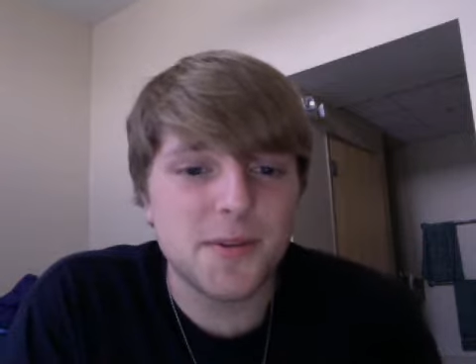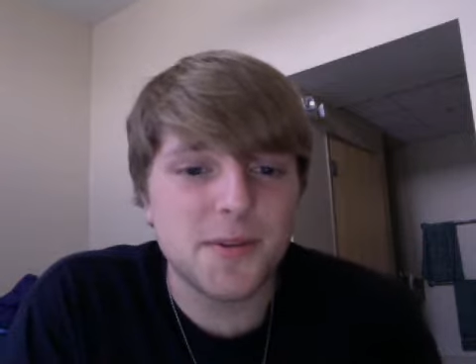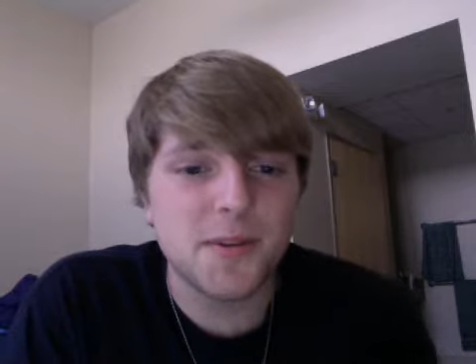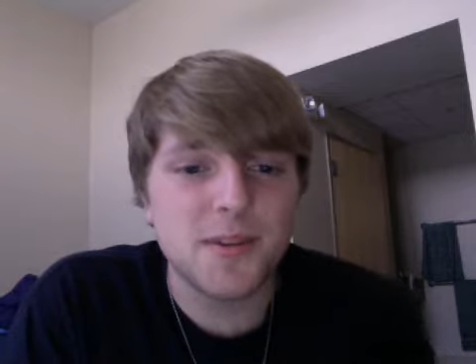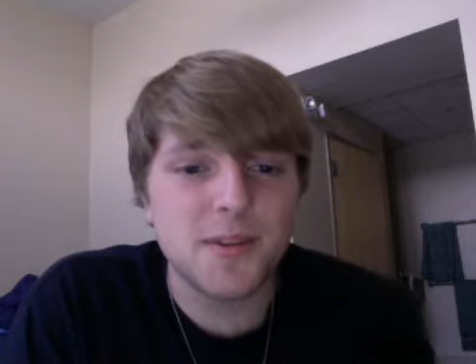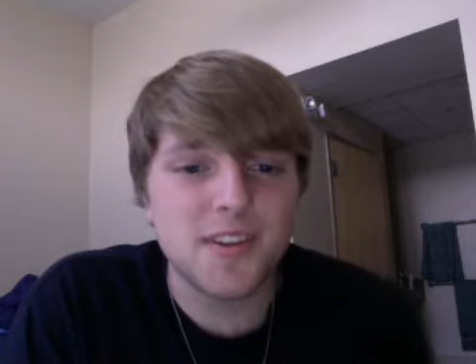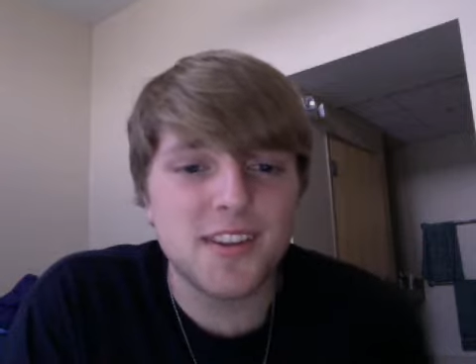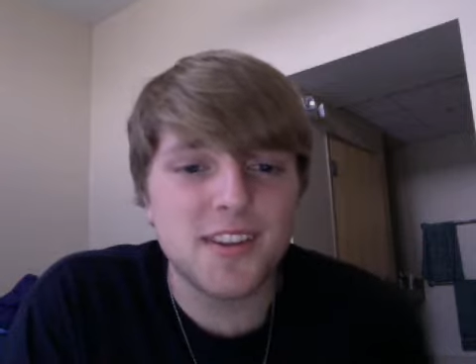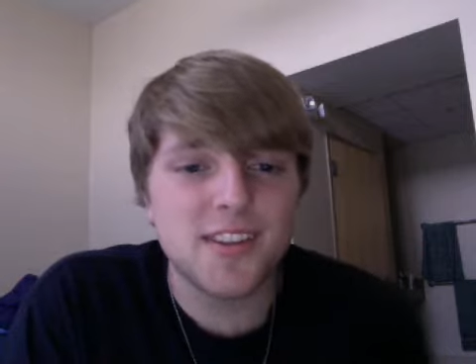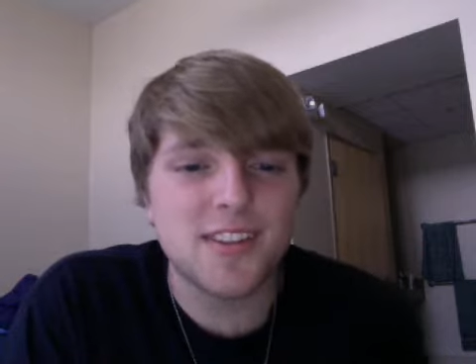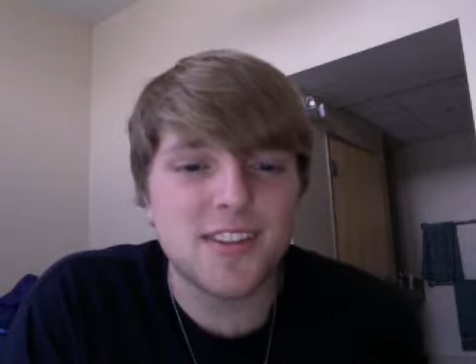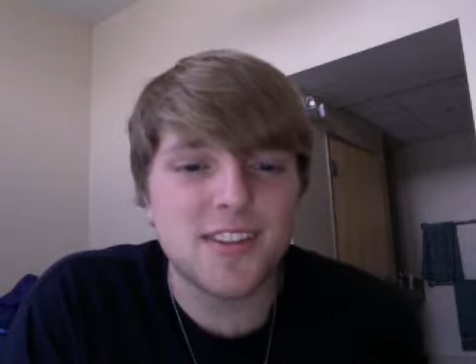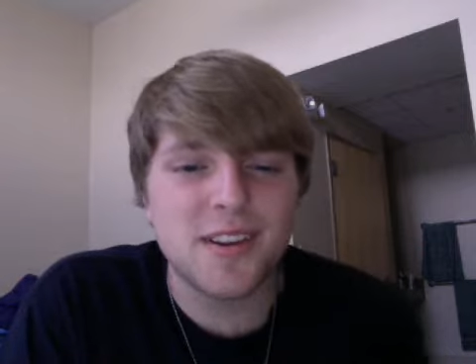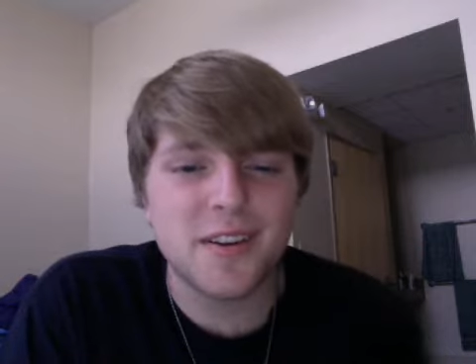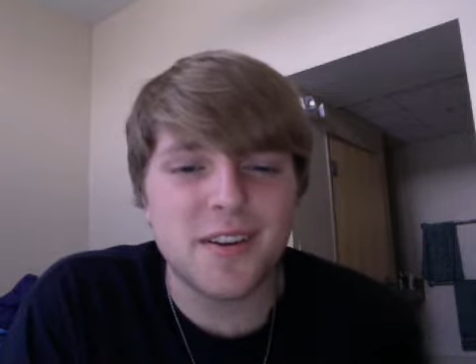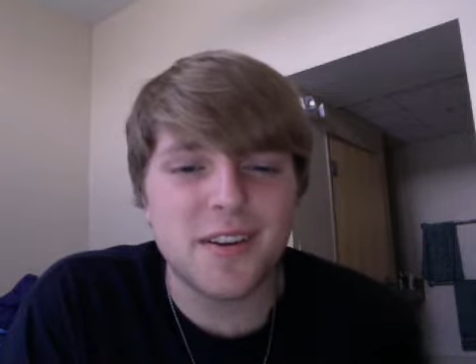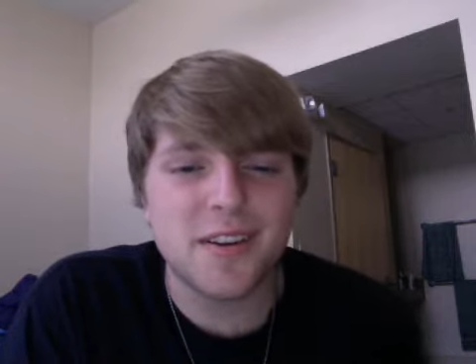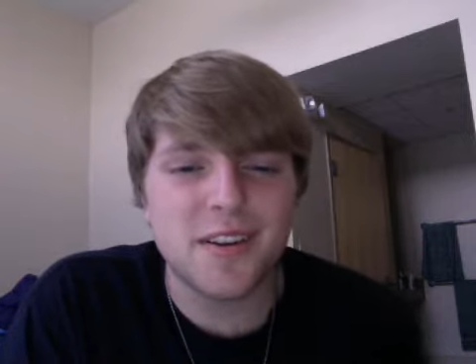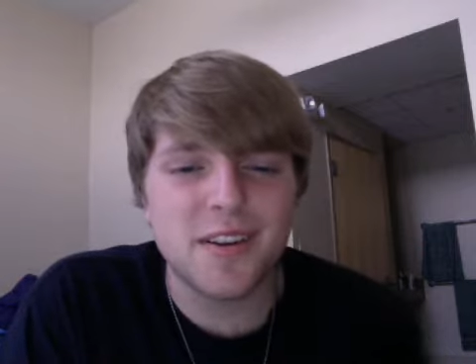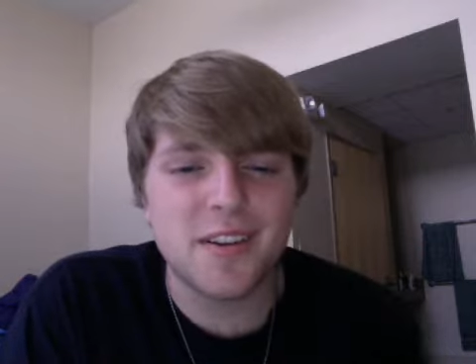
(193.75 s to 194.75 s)
I don't think that they
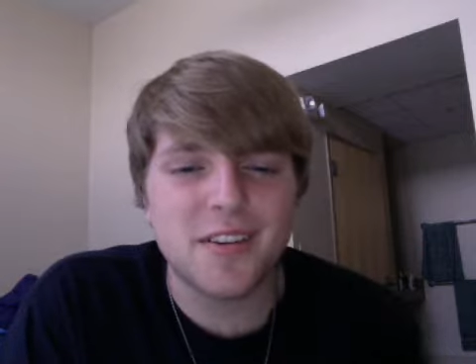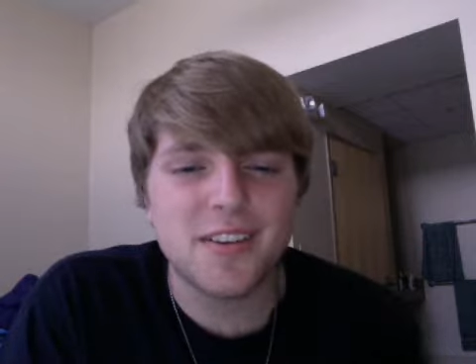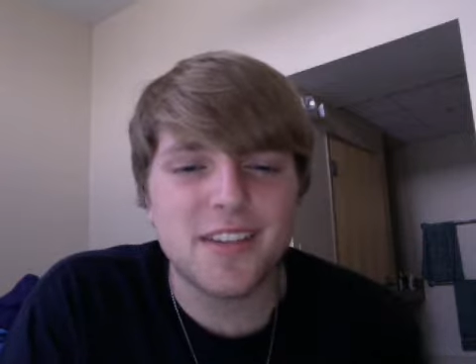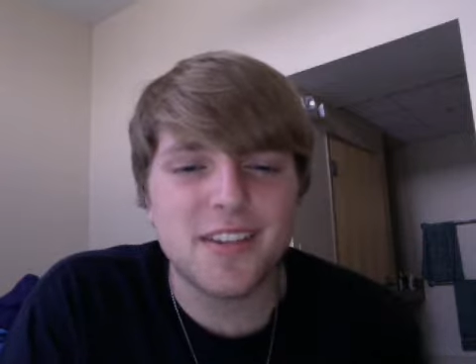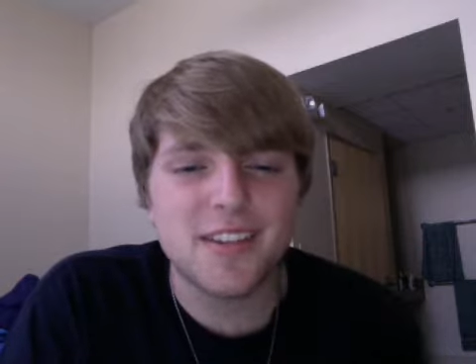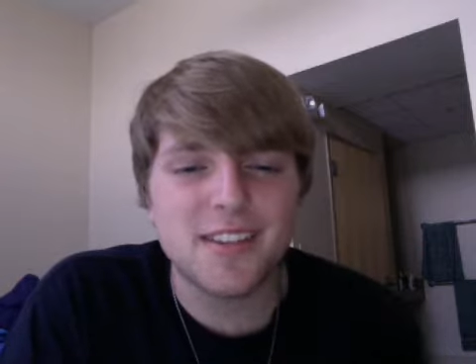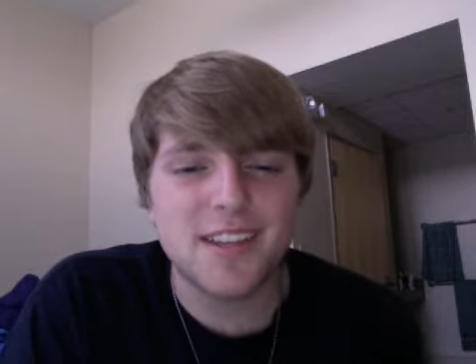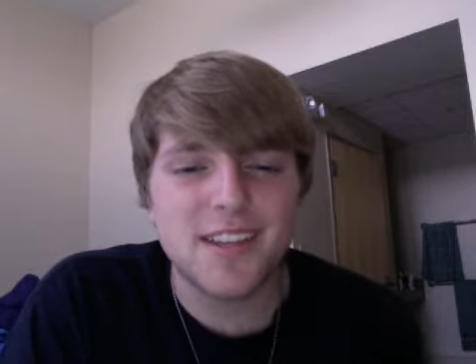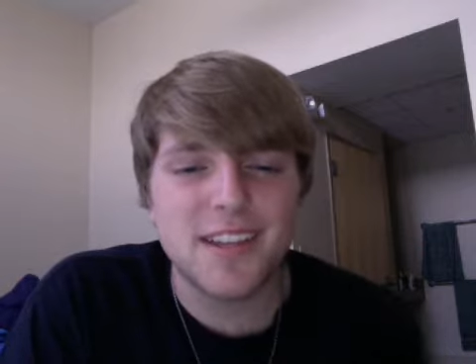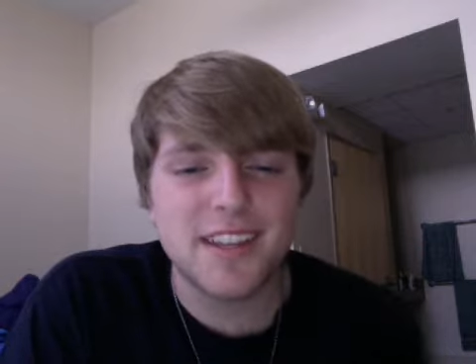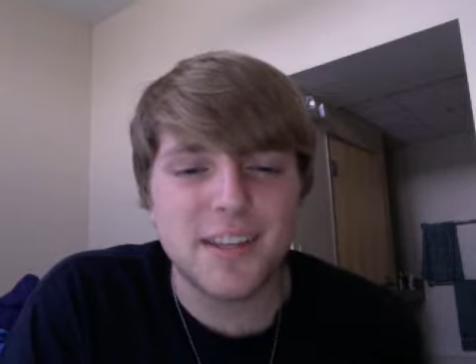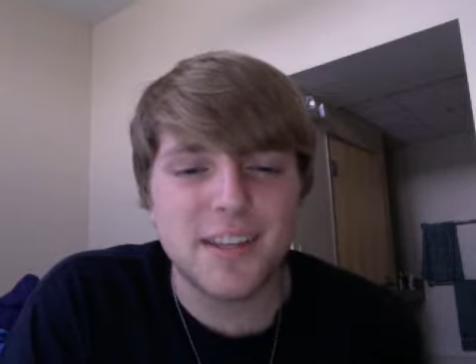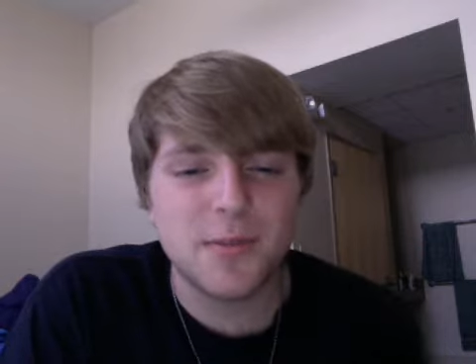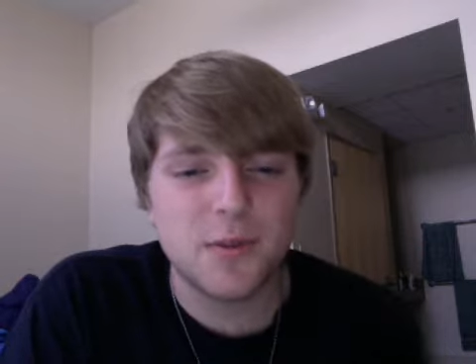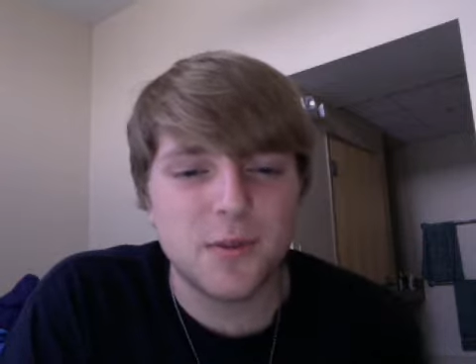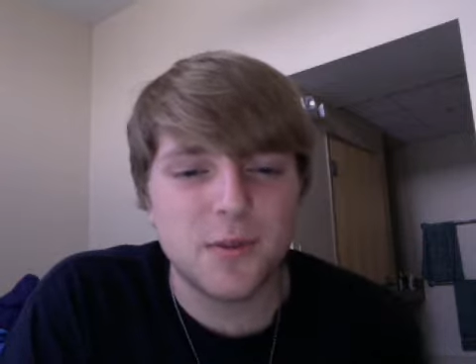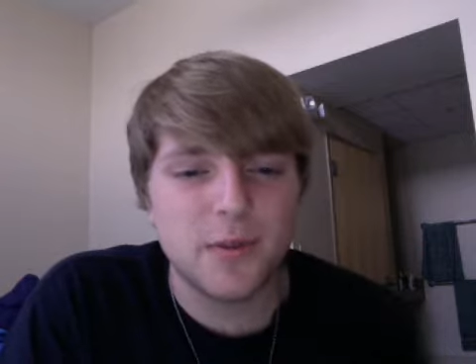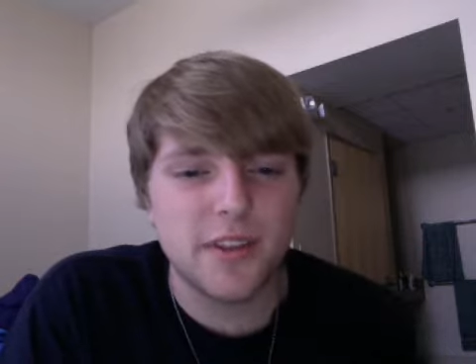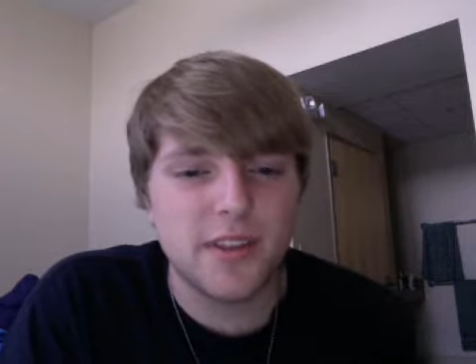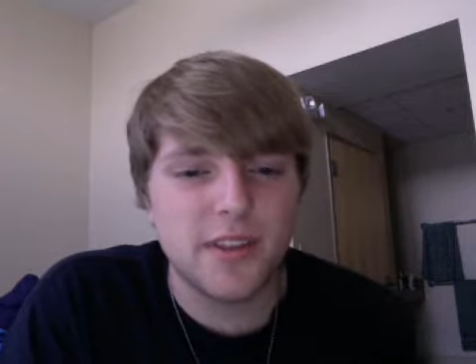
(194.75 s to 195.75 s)
are exactly
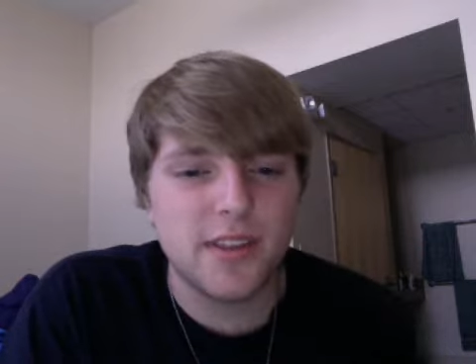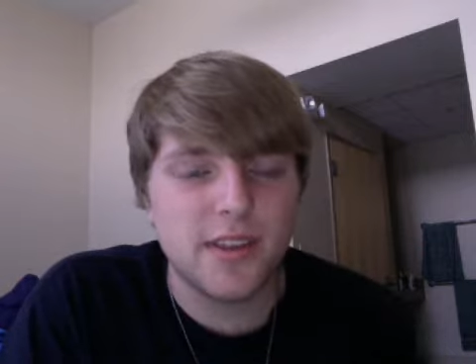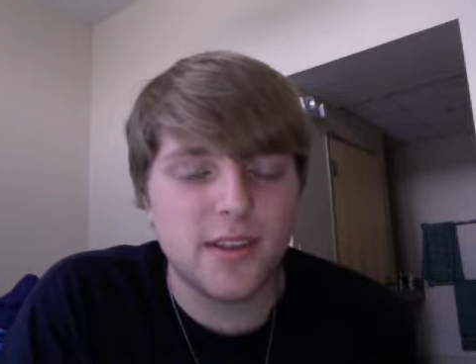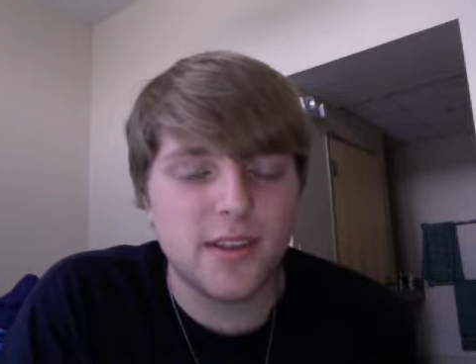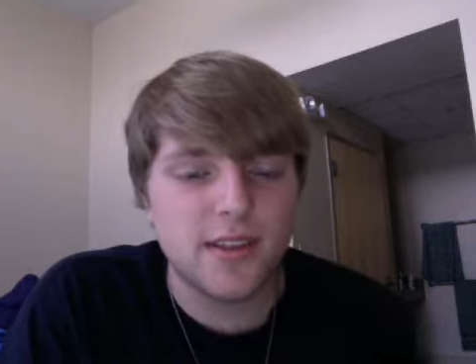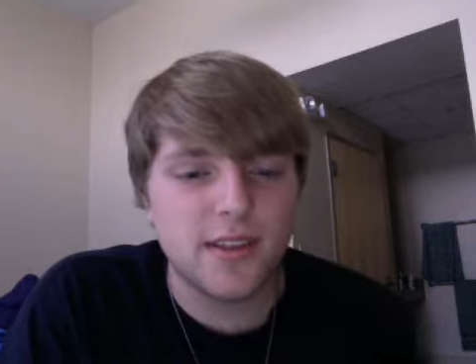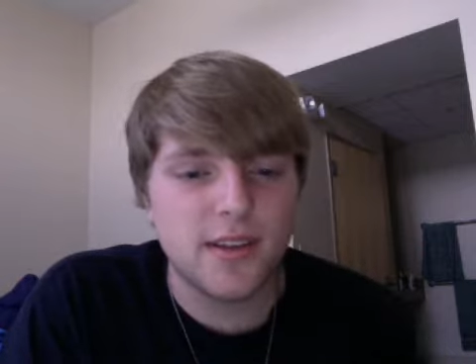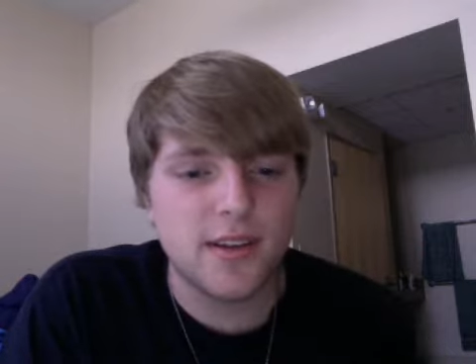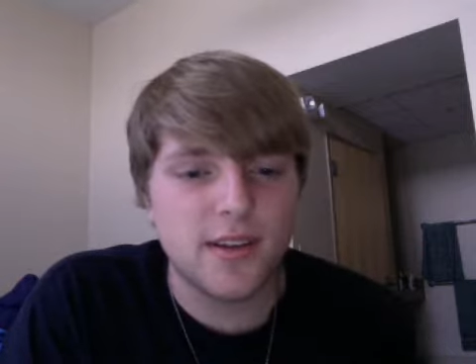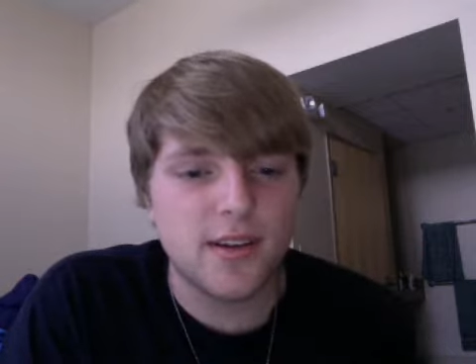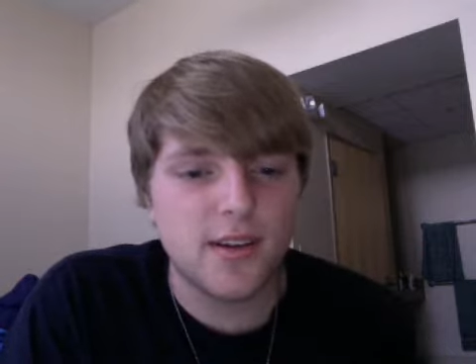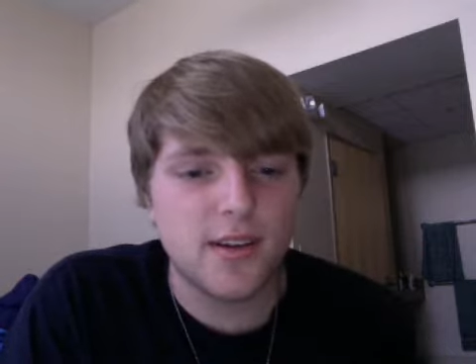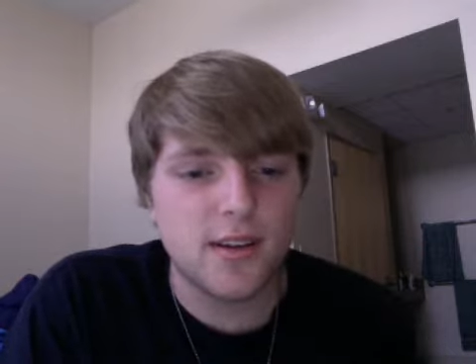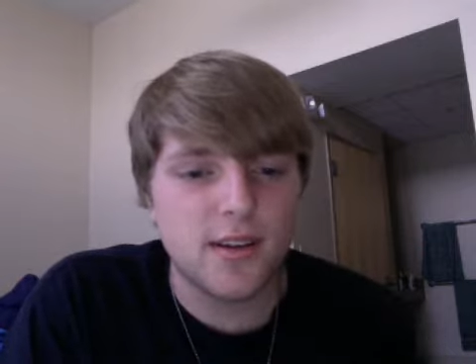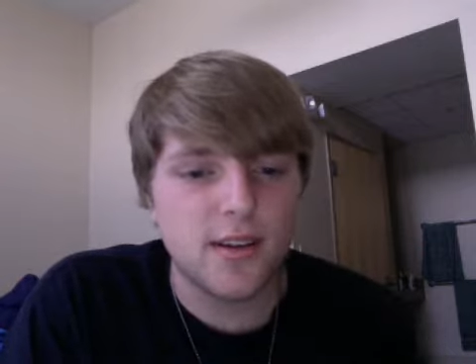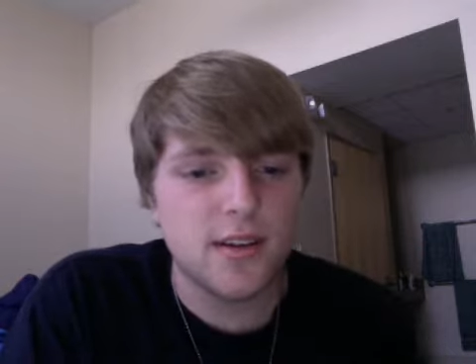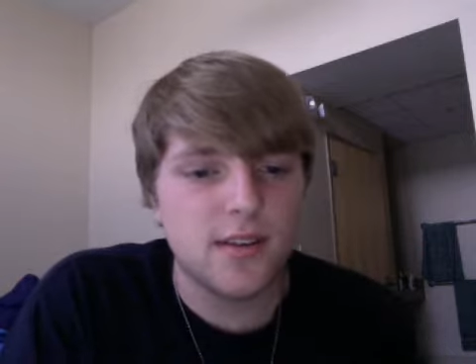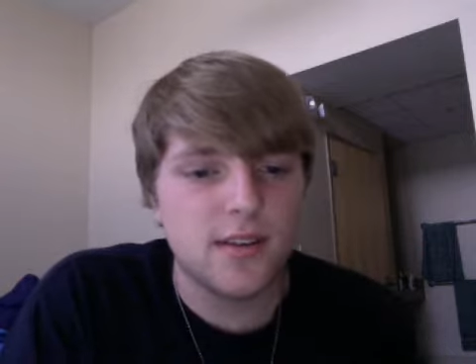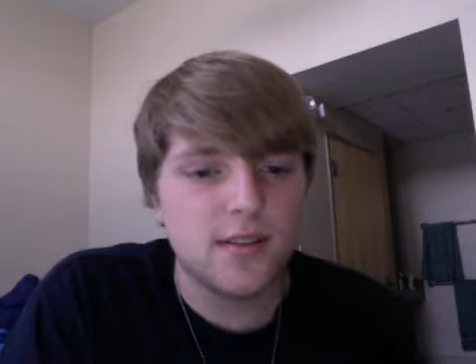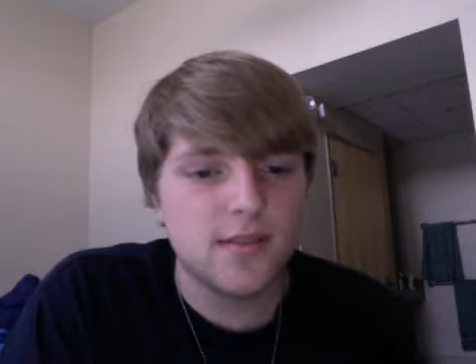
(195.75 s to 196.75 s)
what we think they
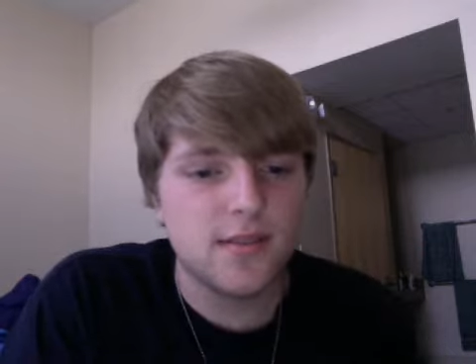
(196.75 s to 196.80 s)
are.